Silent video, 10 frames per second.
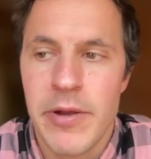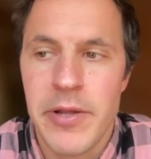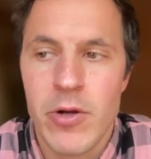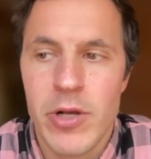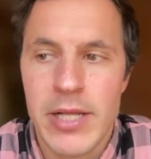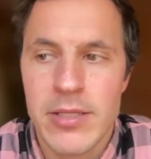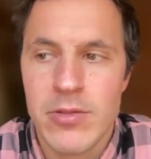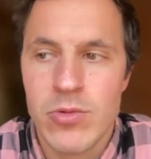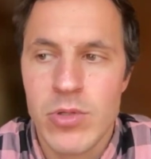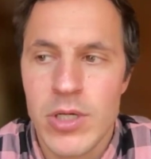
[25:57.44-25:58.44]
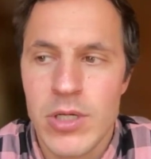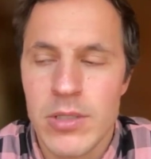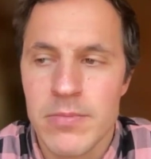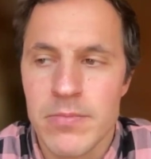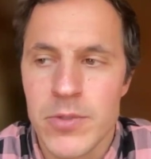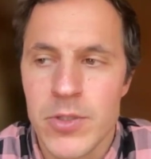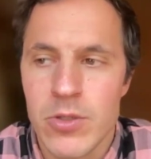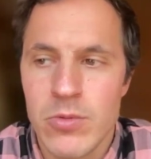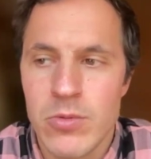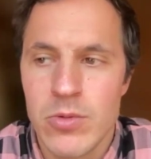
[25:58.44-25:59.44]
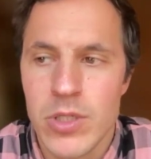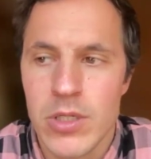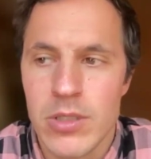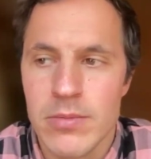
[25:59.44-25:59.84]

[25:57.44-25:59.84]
very connected to to